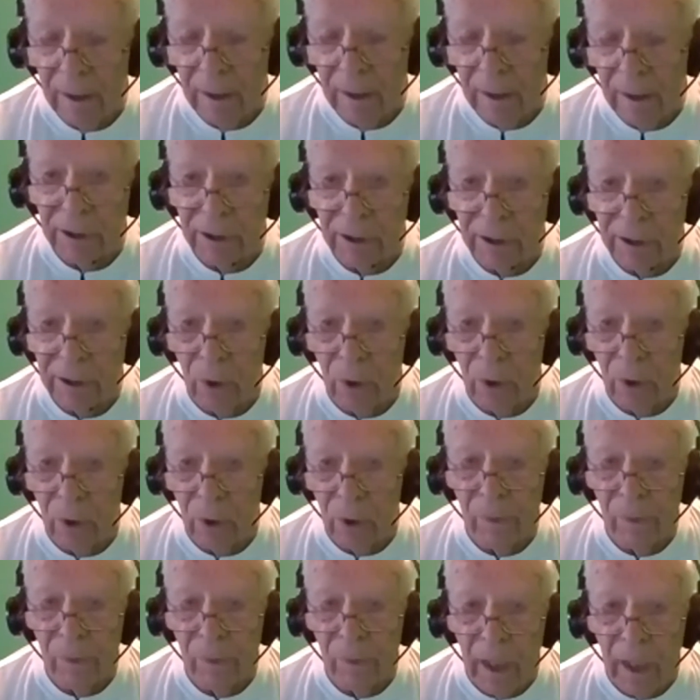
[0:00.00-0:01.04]
So
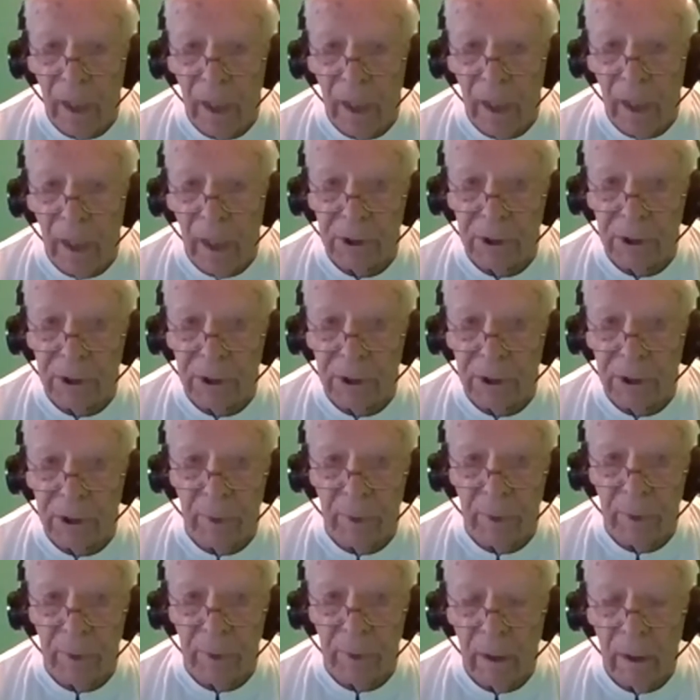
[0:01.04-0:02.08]
now it's going to
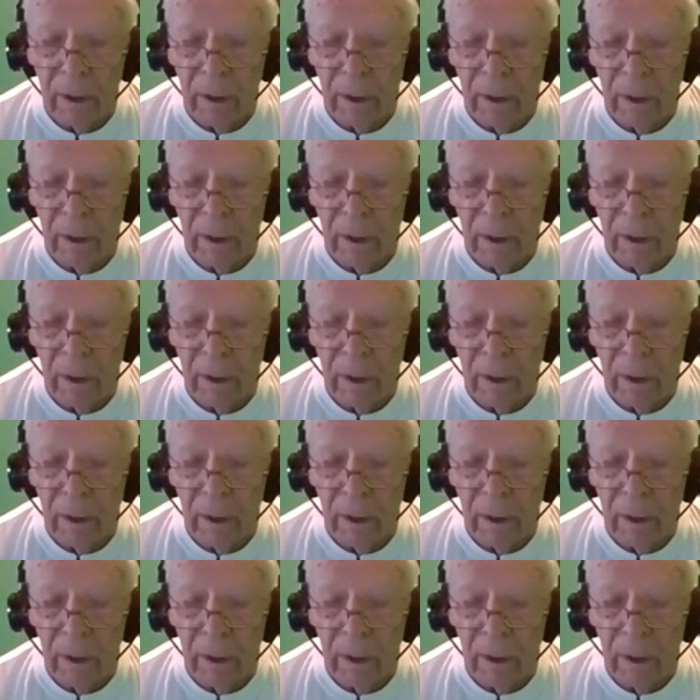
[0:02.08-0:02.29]
be